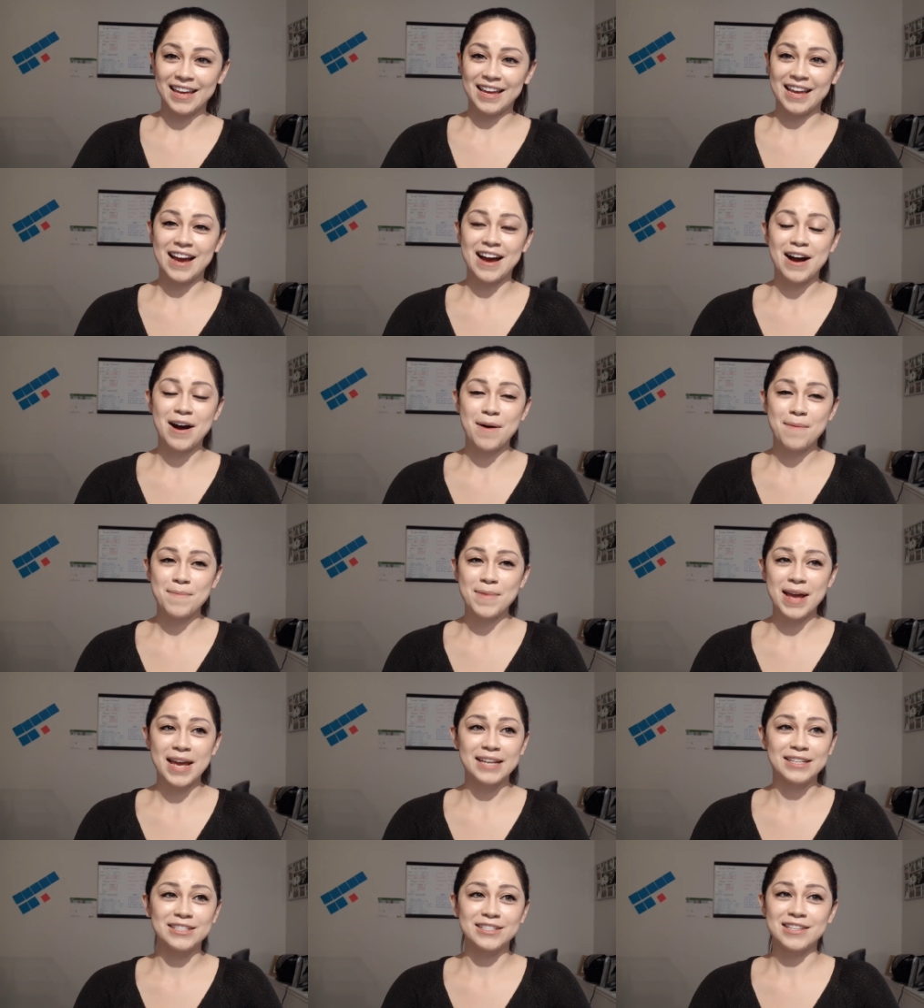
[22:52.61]
um,
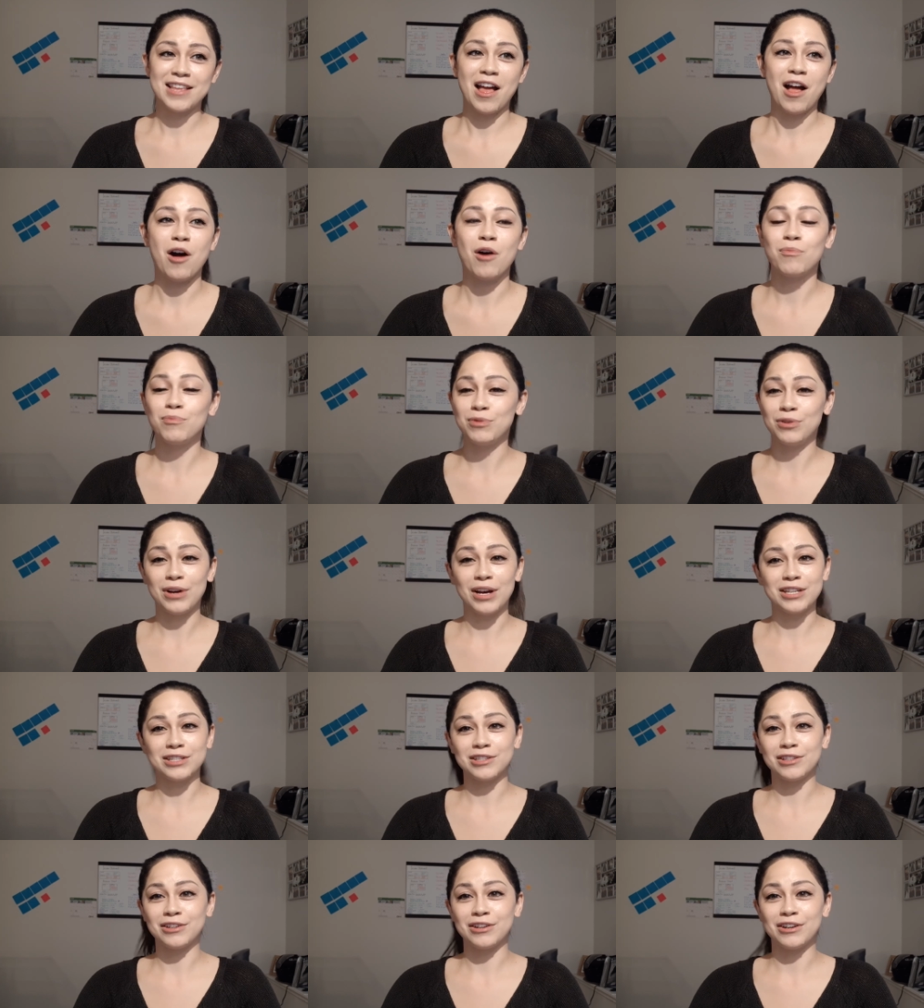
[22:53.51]
and just help you
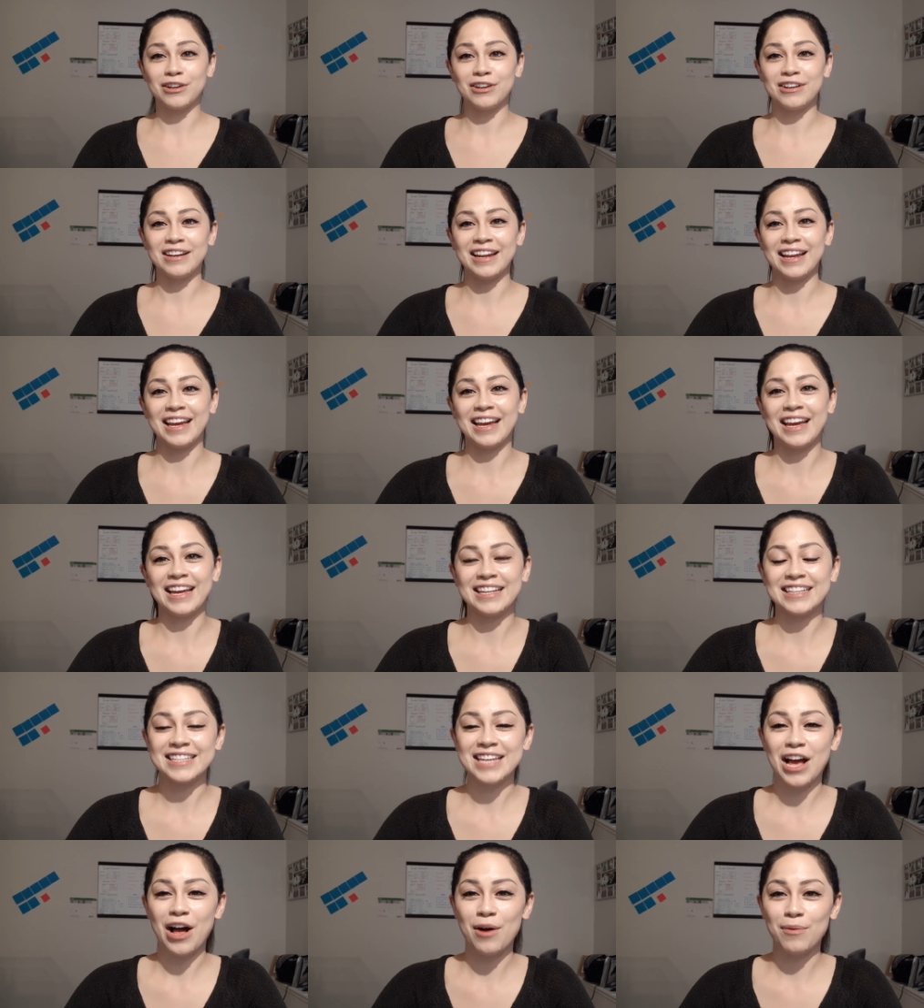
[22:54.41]
guys learn
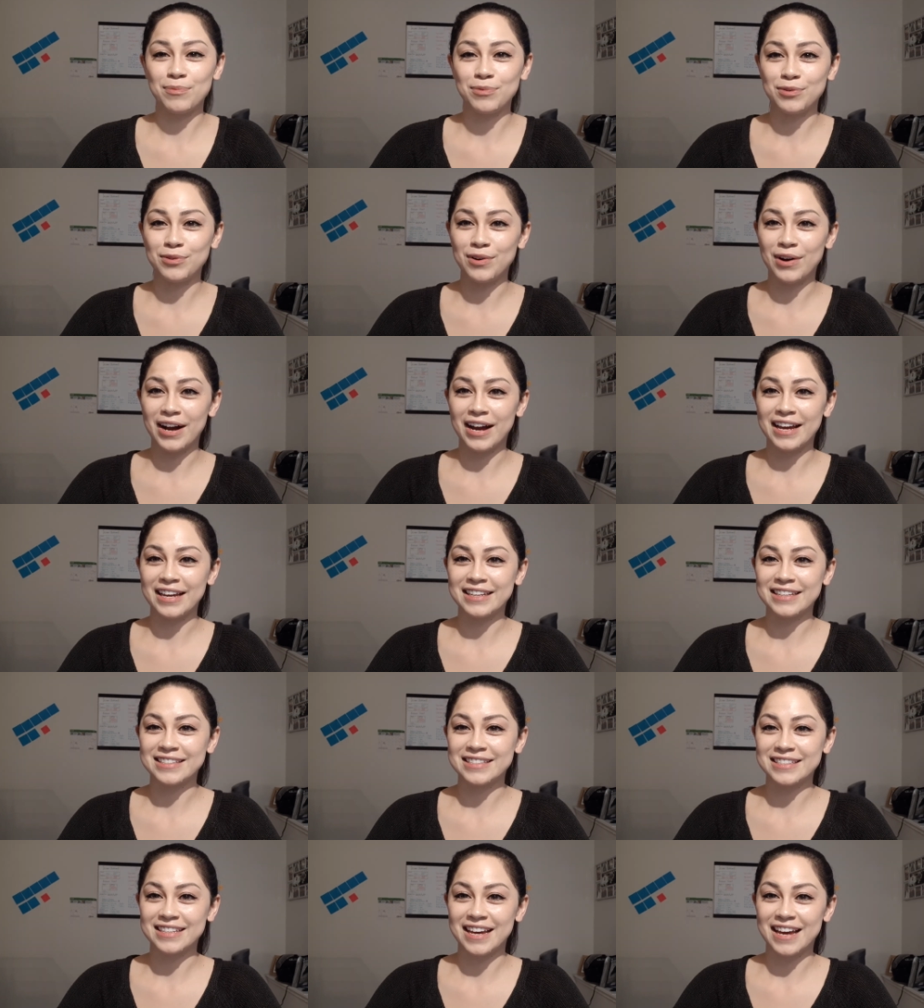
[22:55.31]
and help you
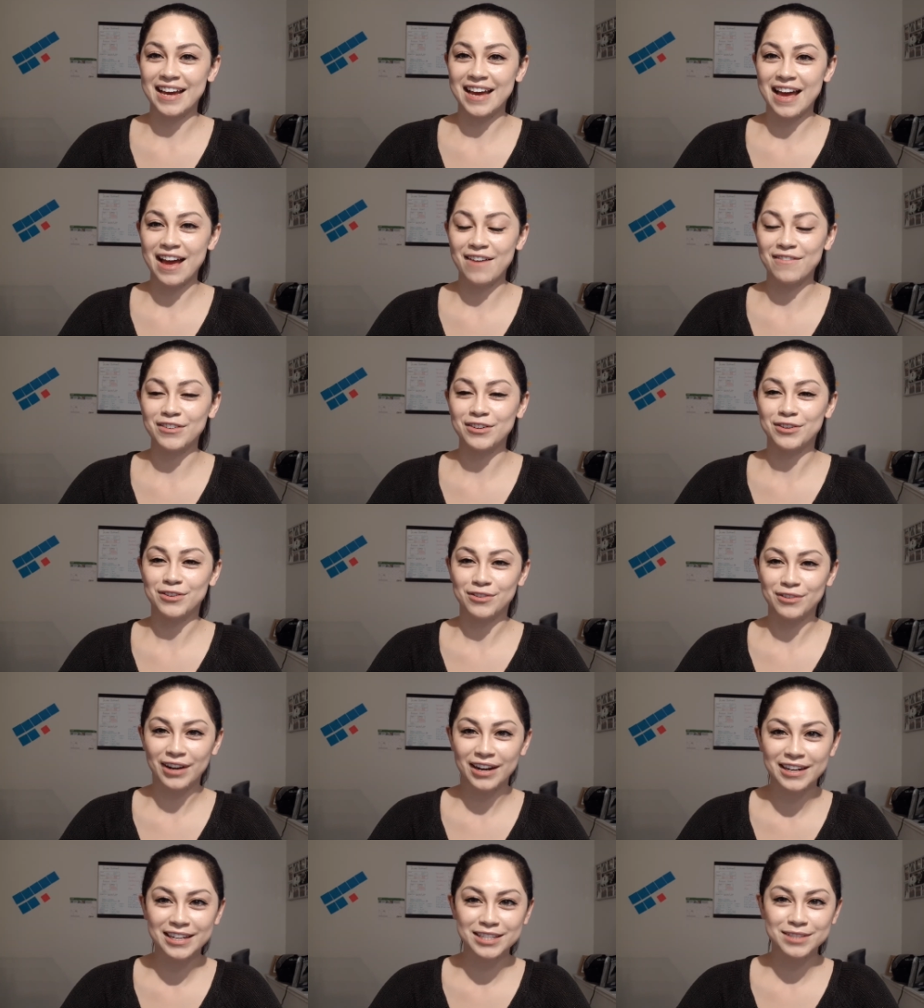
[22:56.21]
guys uh, have a
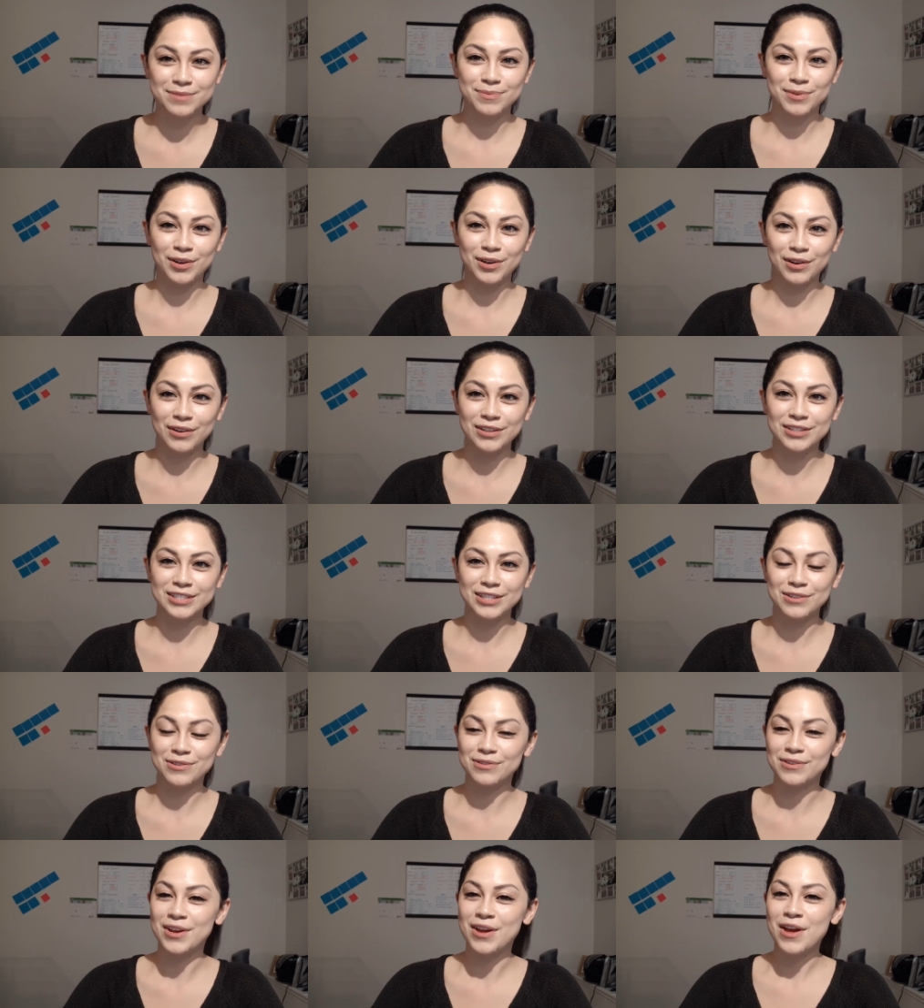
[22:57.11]
great experience
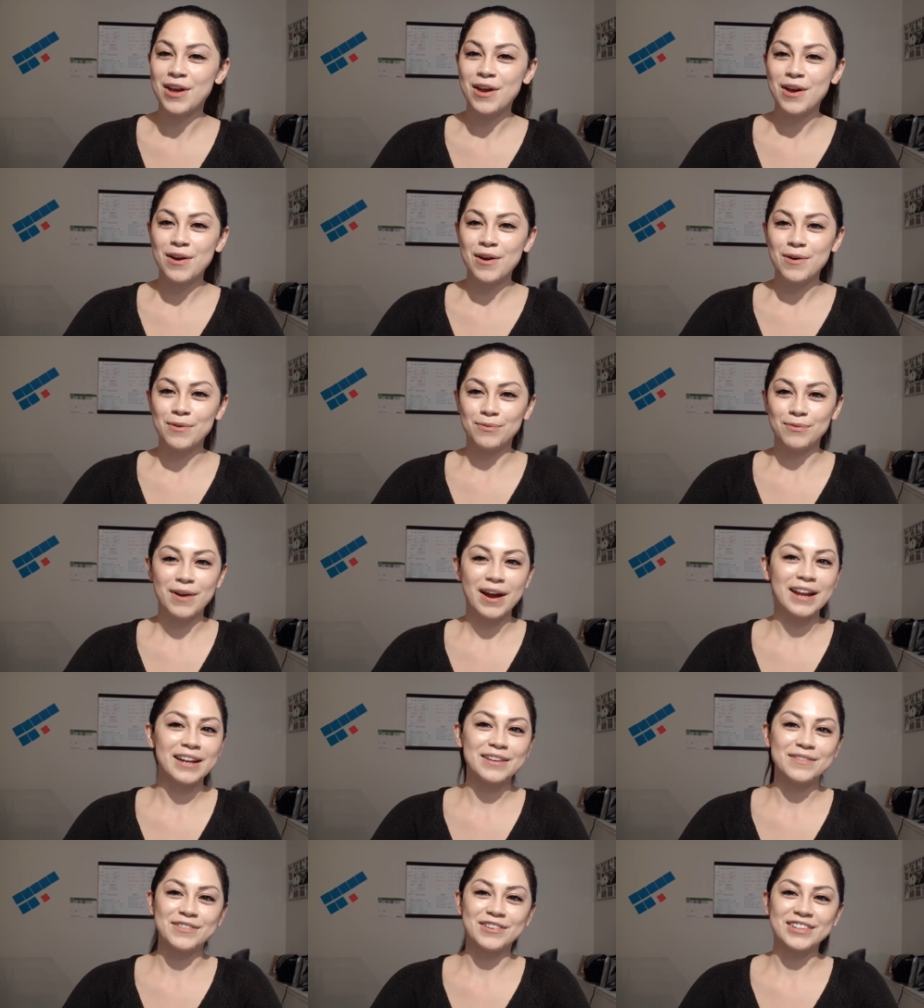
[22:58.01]
in
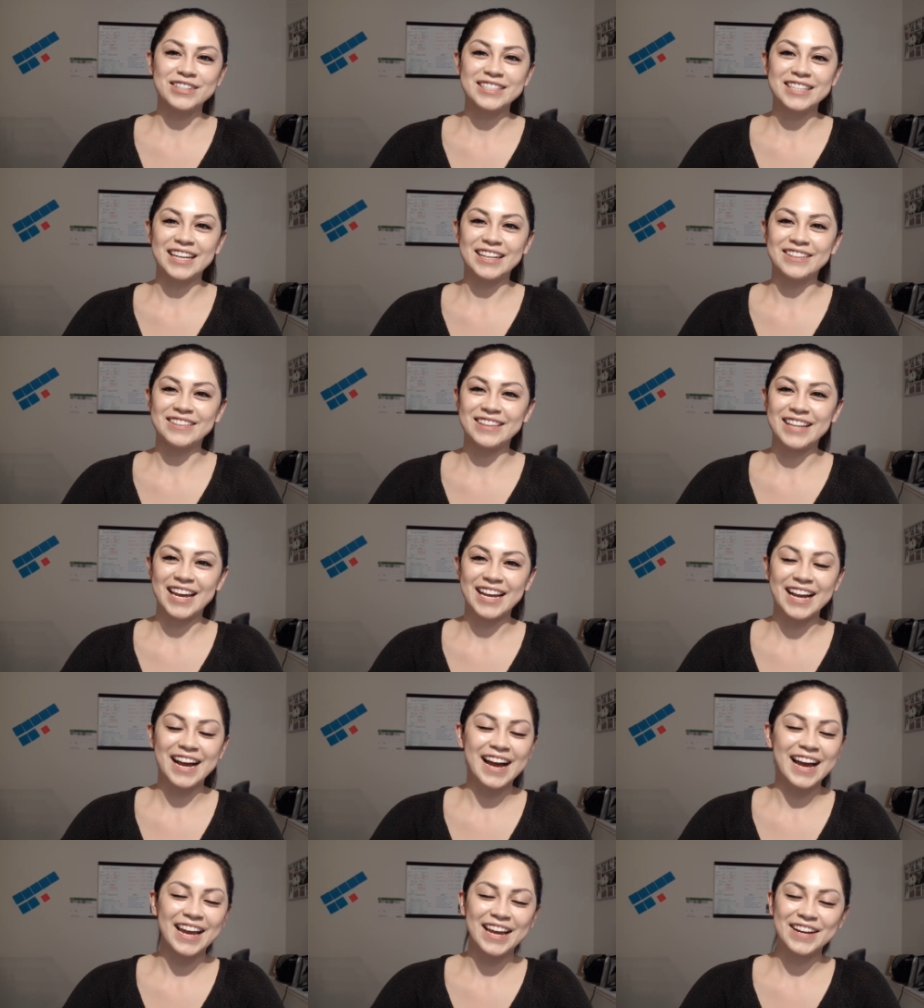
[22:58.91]
riding a motorcycle like
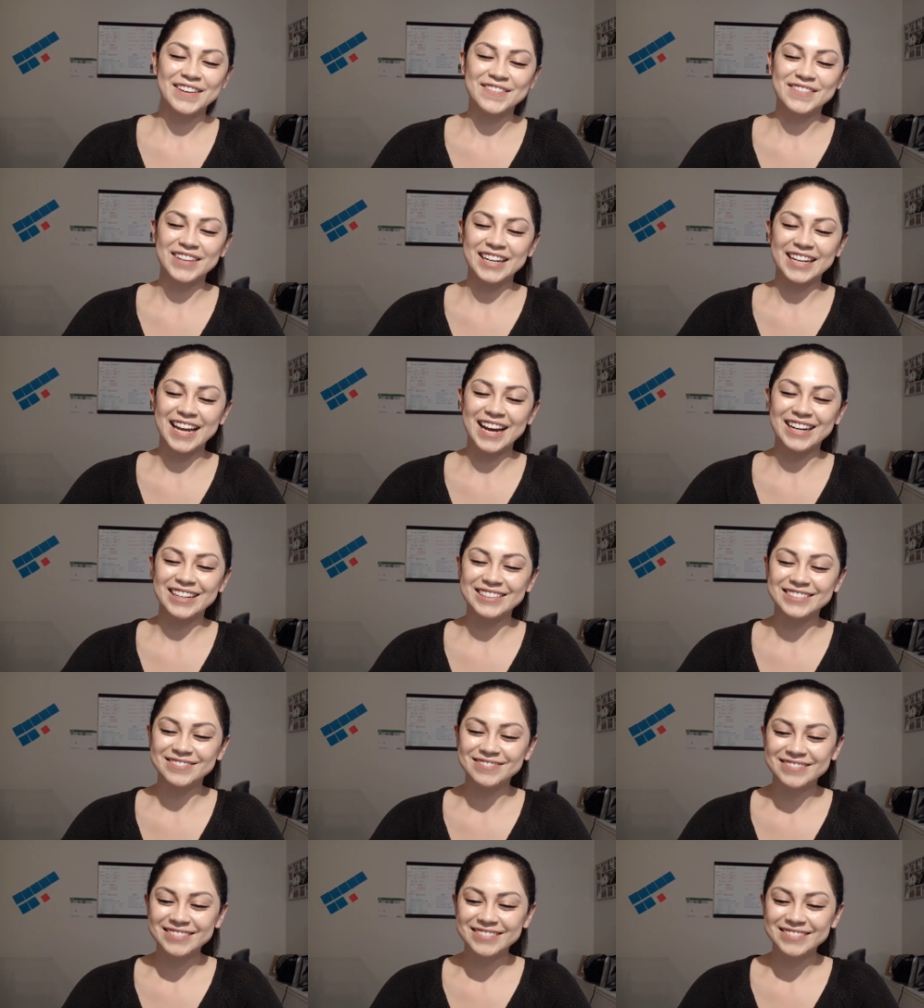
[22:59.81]
I am right now.